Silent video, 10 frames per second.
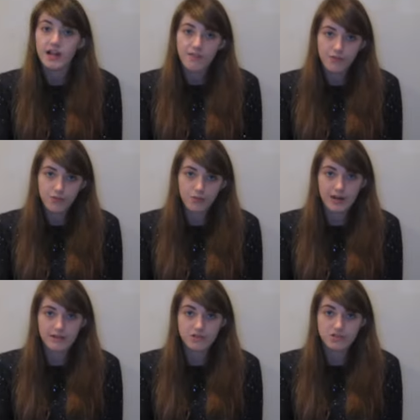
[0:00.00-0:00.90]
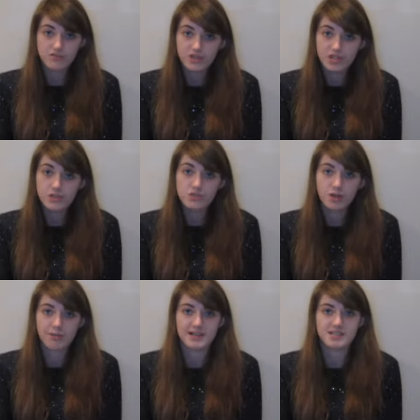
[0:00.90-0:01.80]
This would allow us to reuse
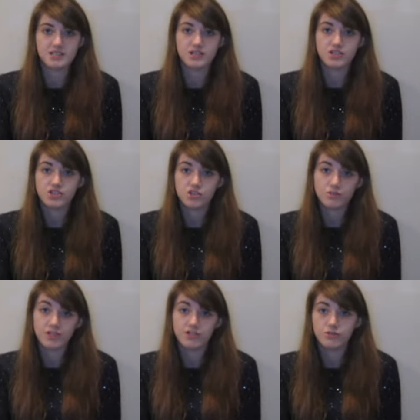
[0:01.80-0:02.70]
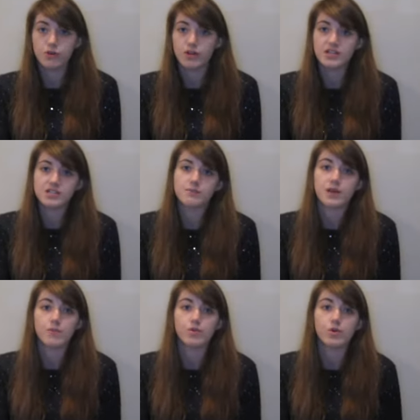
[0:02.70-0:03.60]
our plastic so that we do not need to
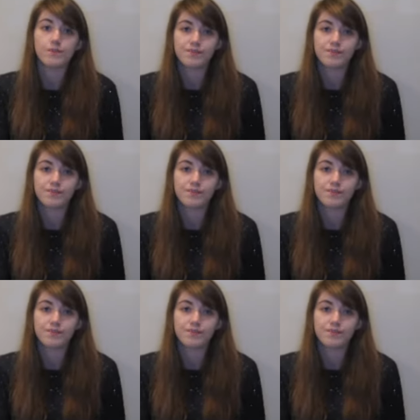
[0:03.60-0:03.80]
make more.